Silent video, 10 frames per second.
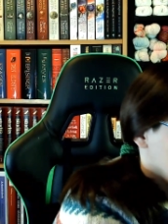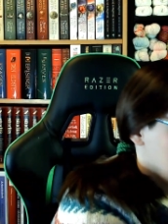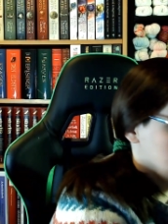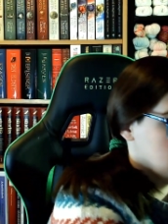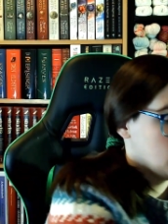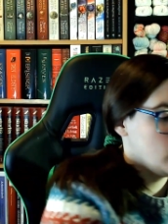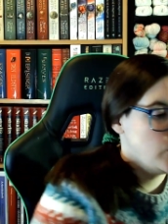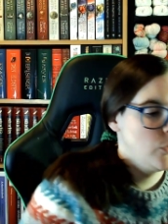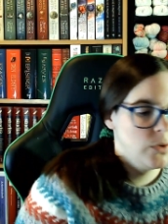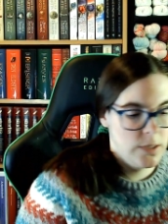I'm
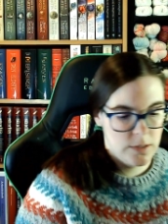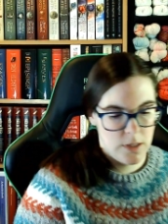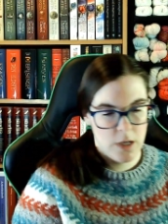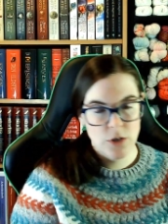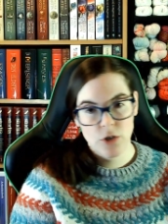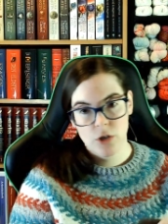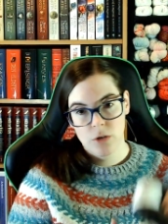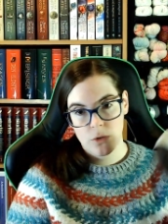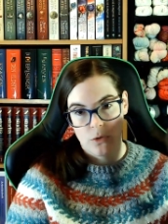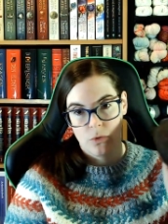going to destash
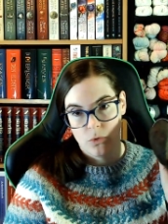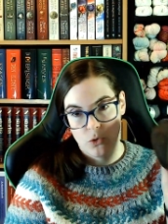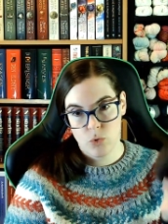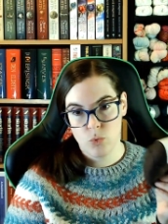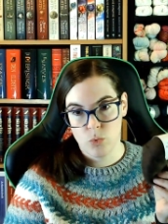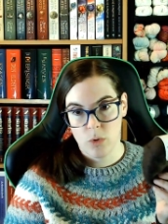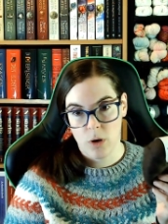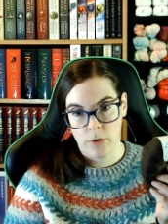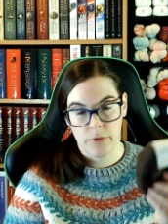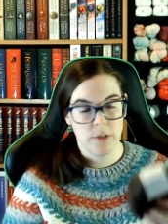2
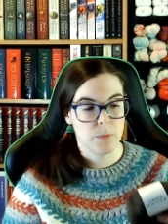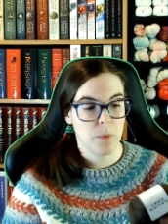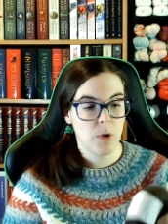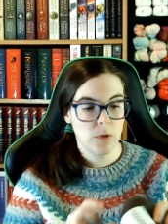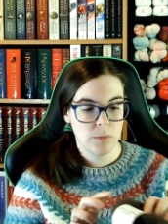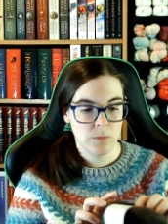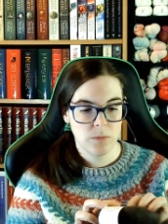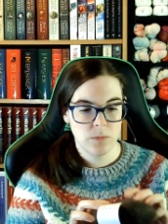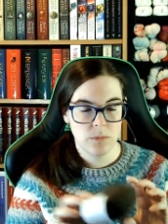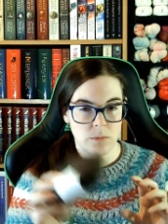of these
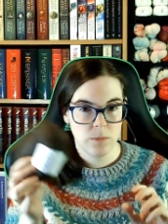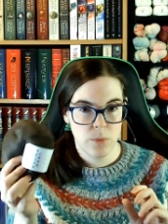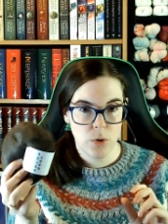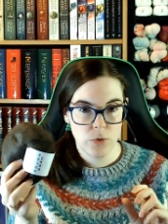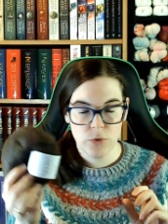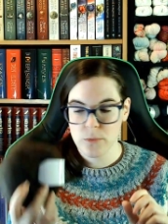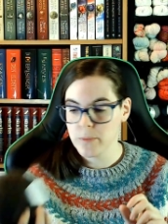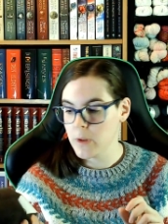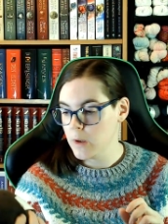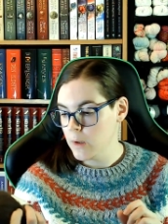balls.
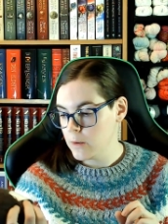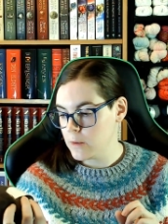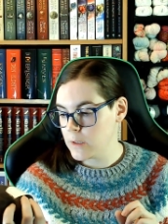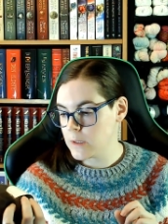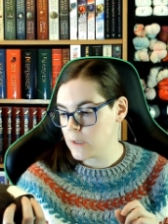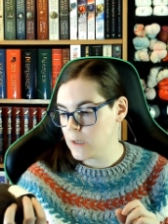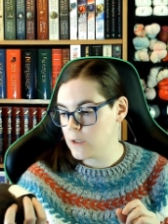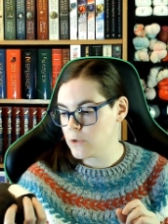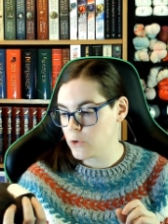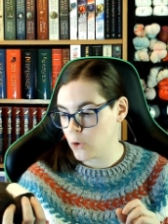This
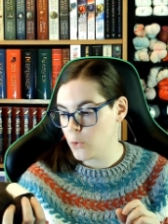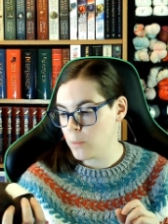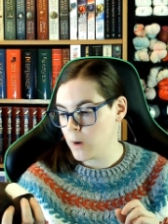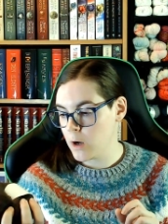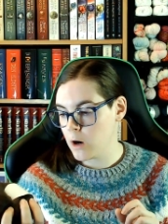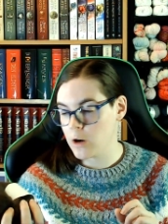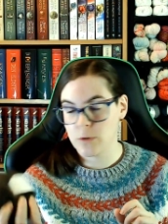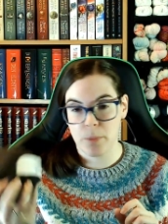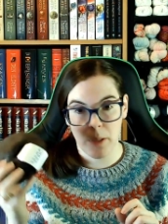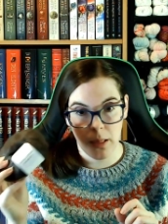is Rauma
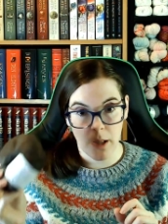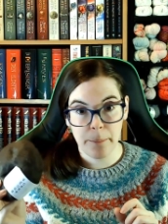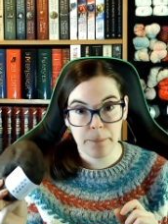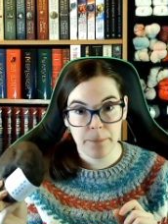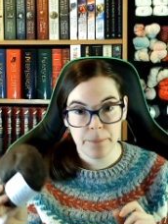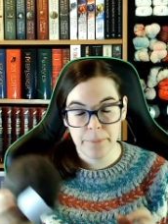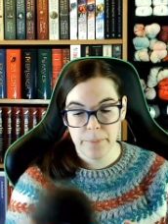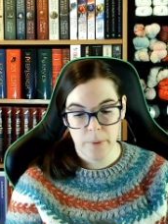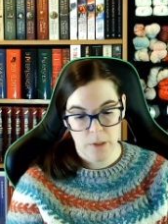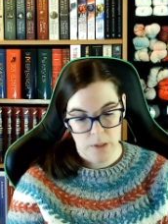Plum.
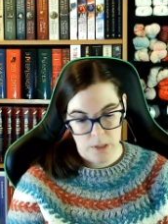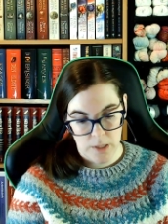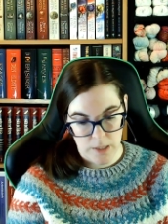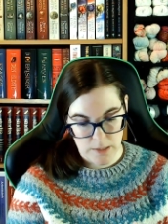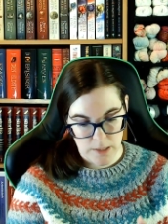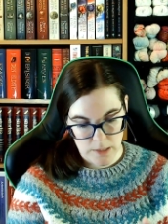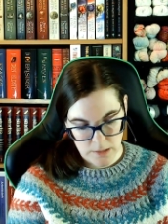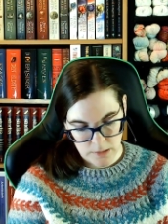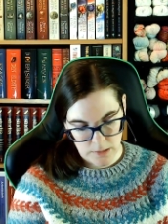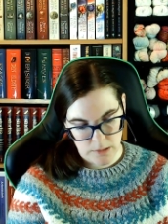It
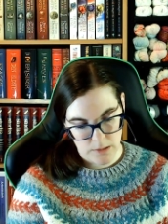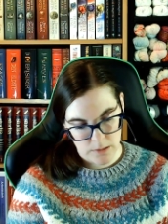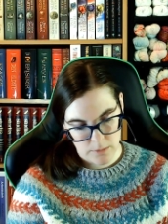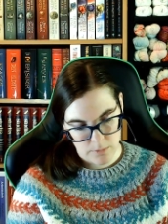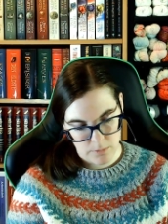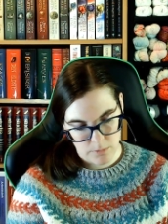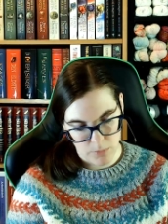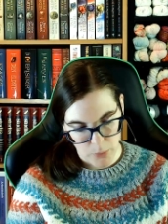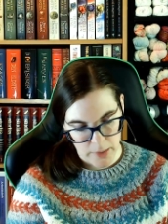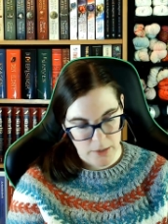is
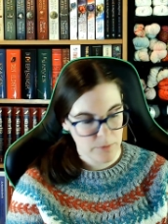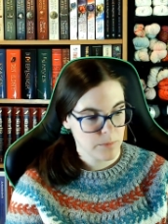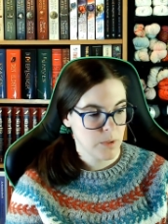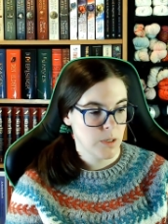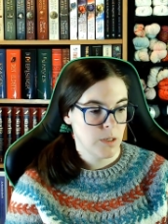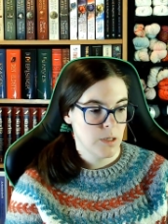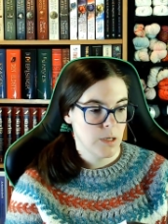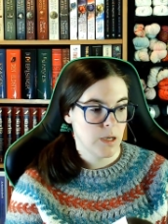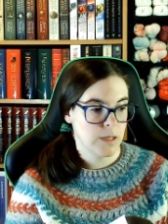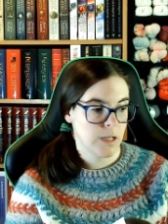mohair,
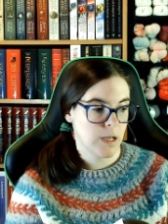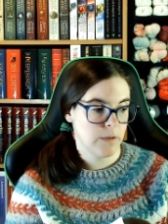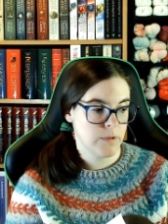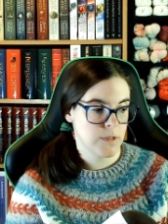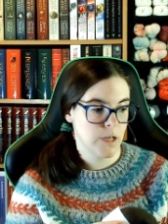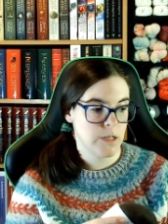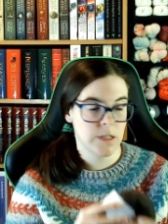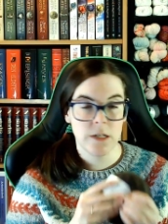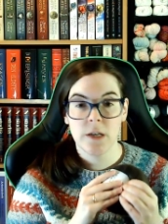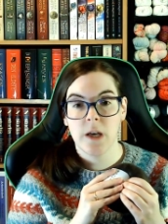and I have
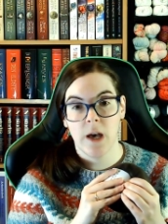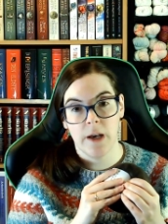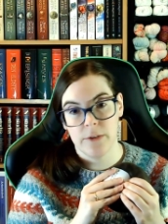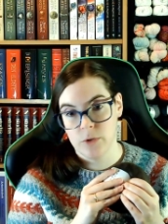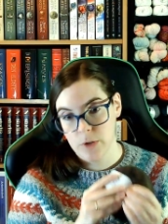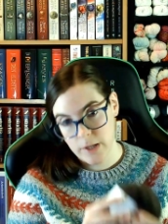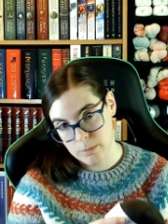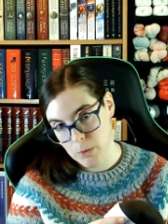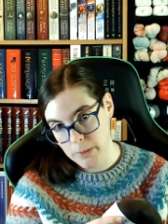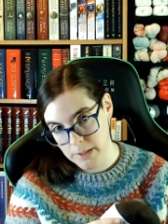decided I don't like
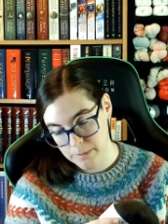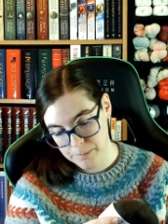mohair.